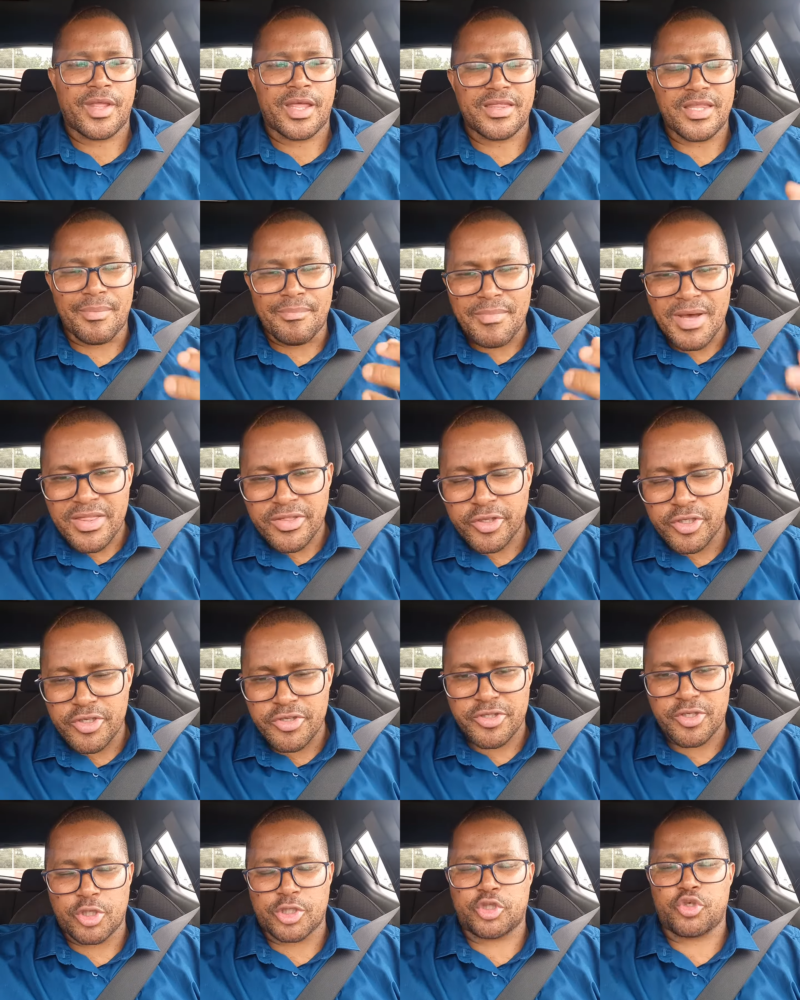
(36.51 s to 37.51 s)
the methods
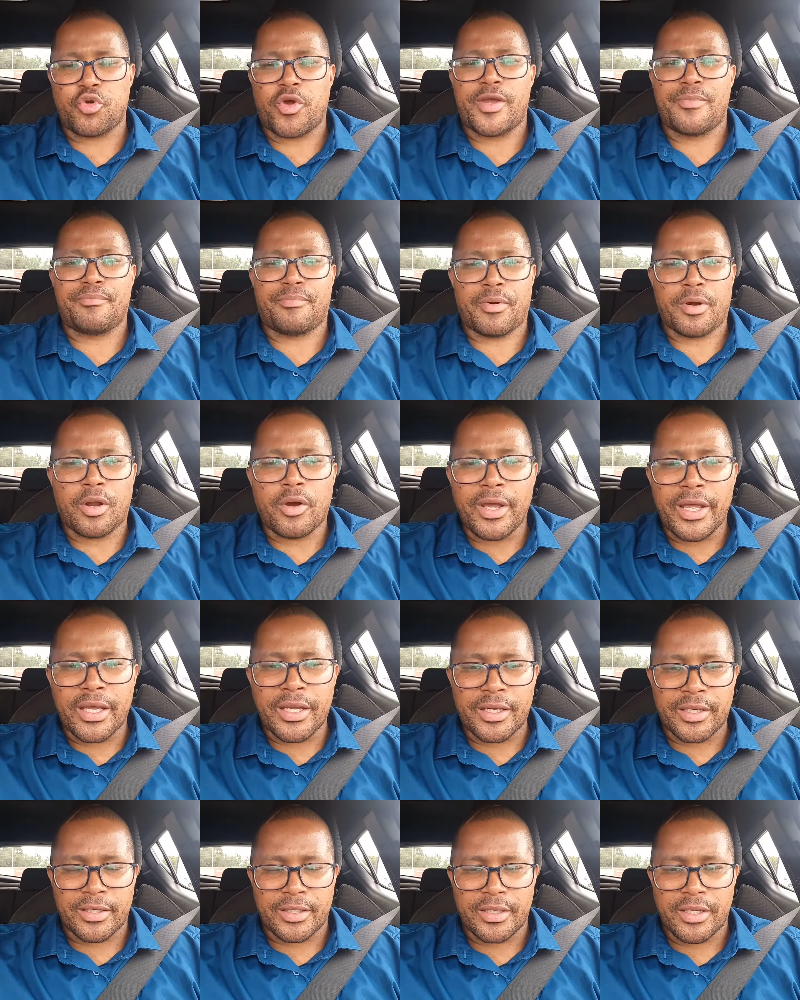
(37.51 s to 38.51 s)
that you are
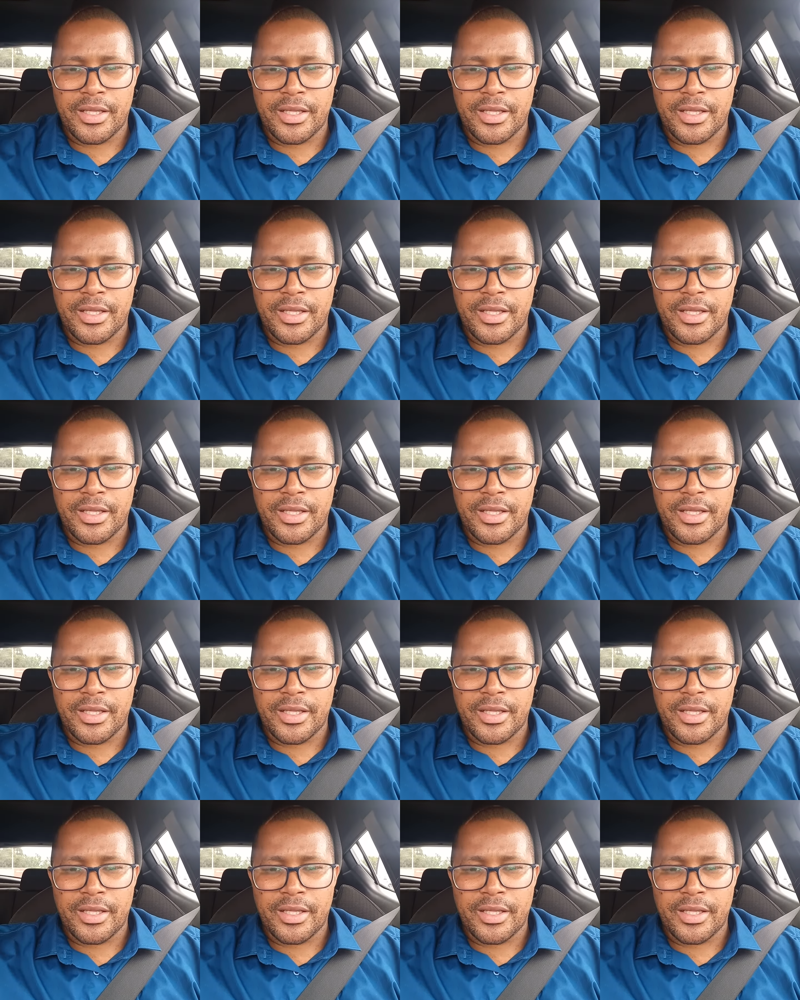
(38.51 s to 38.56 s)
employing,